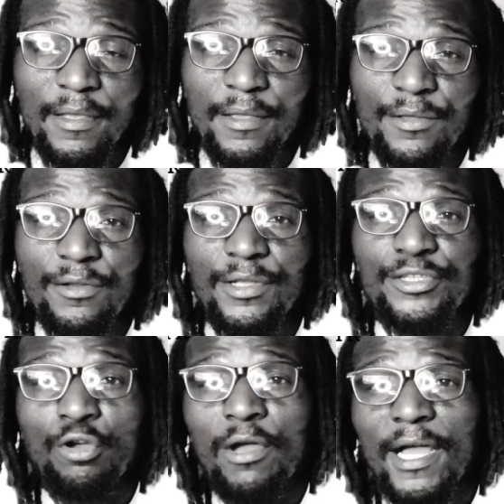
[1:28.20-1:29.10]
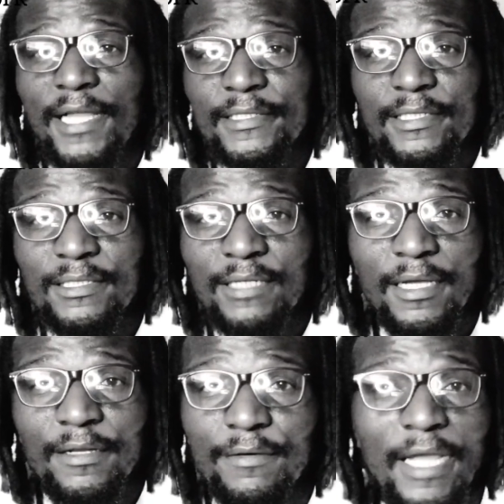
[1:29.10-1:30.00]
You know, in Tongaat,
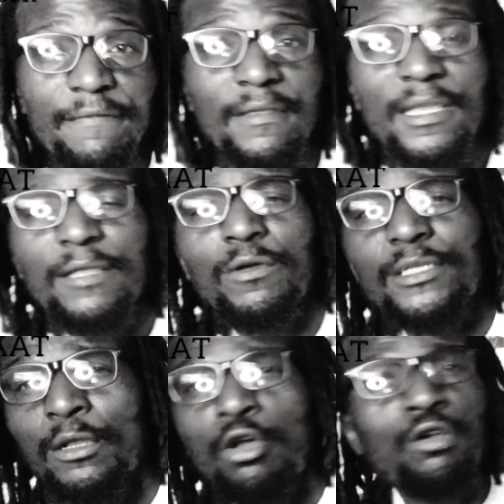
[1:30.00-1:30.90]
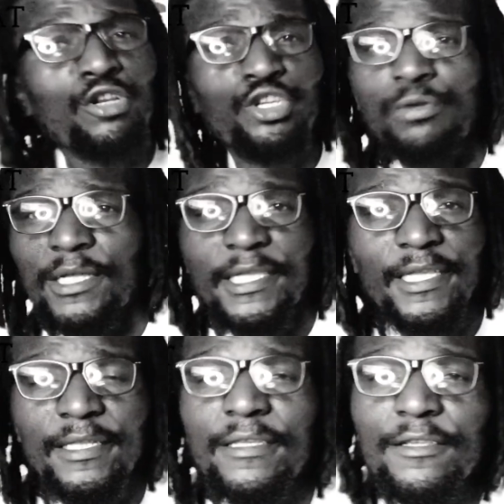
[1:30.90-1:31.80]
right there was a lot of
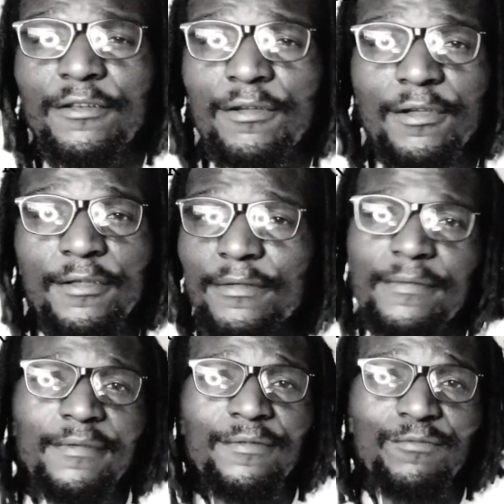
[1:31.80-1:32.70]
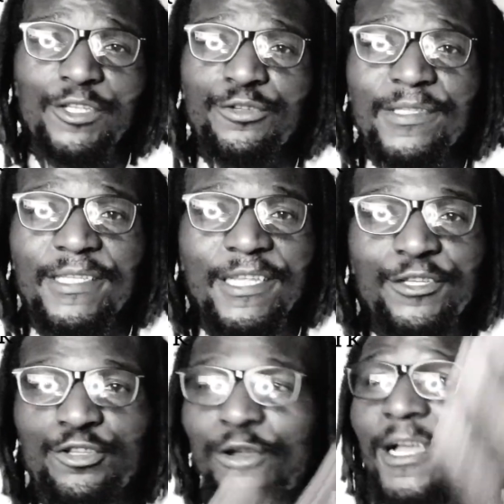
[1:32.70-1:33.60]
sugarcane. You know, what you see in
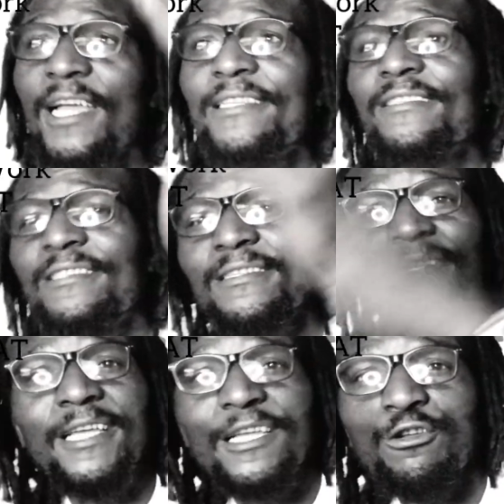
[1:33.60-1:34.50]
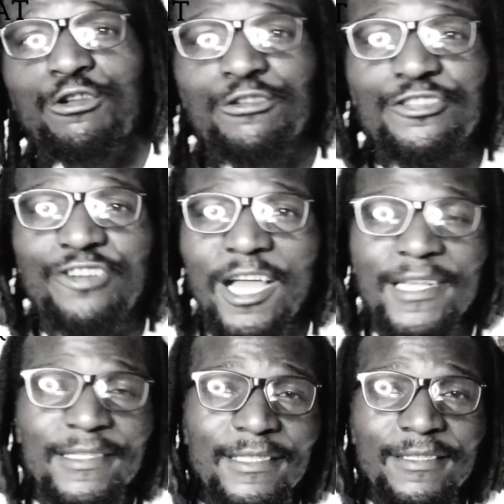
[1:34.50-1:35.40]
Tongaat is just like a lot of
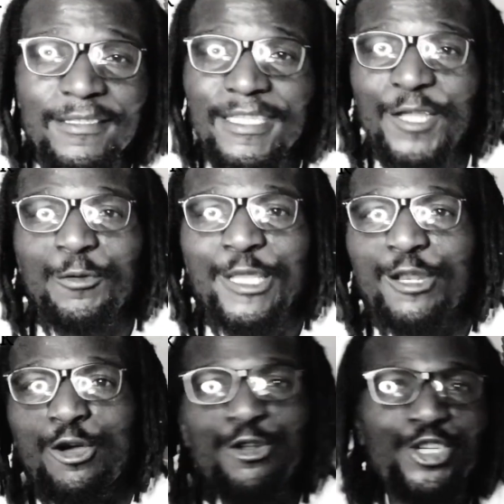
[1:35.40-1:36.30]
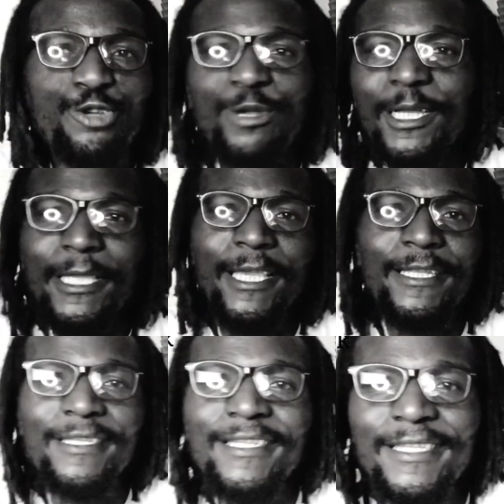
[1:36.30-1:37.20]
trucks with a lot of
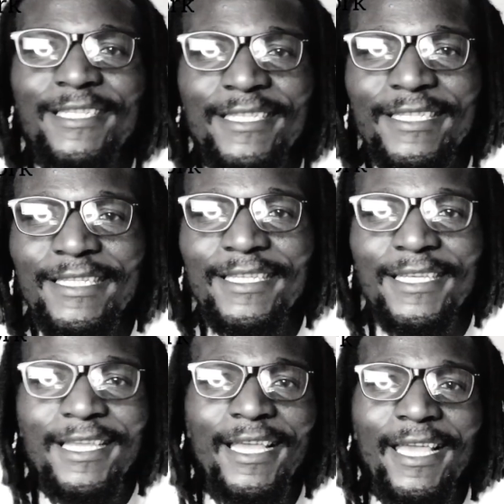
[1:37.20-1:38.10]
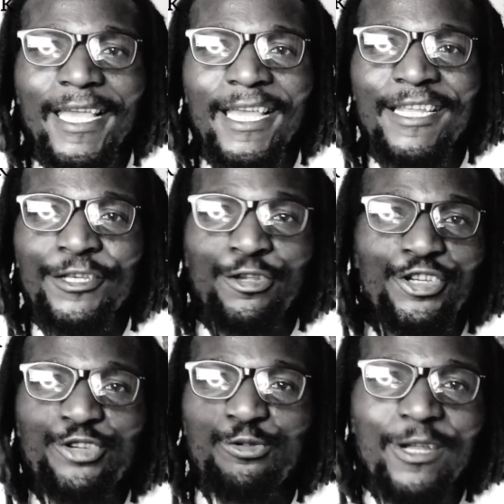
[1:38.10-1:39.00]
sugarcane. And your
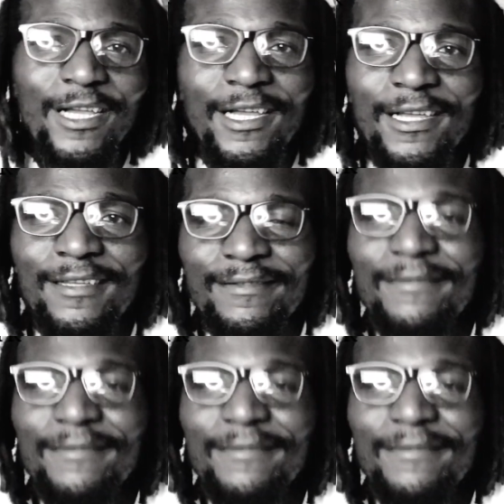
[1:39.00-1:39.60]
sugar,